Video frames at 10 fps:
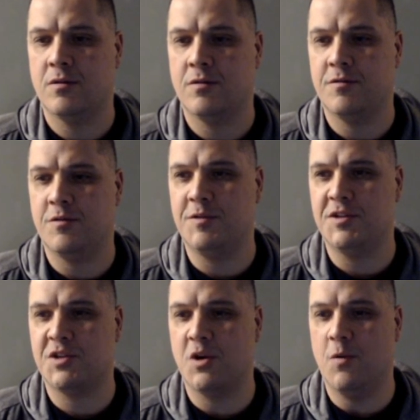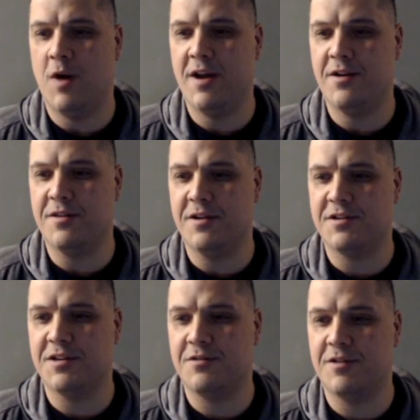Or we just go wide on the
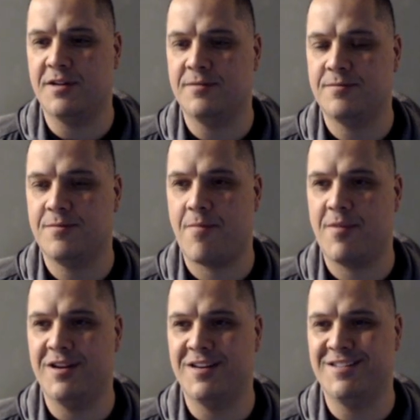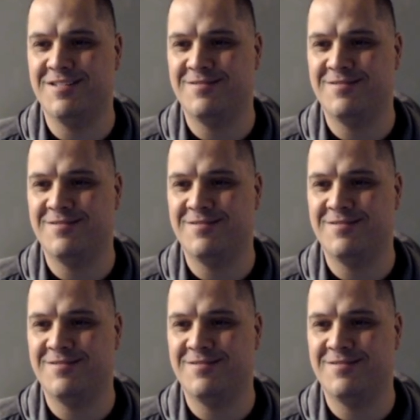artillery. So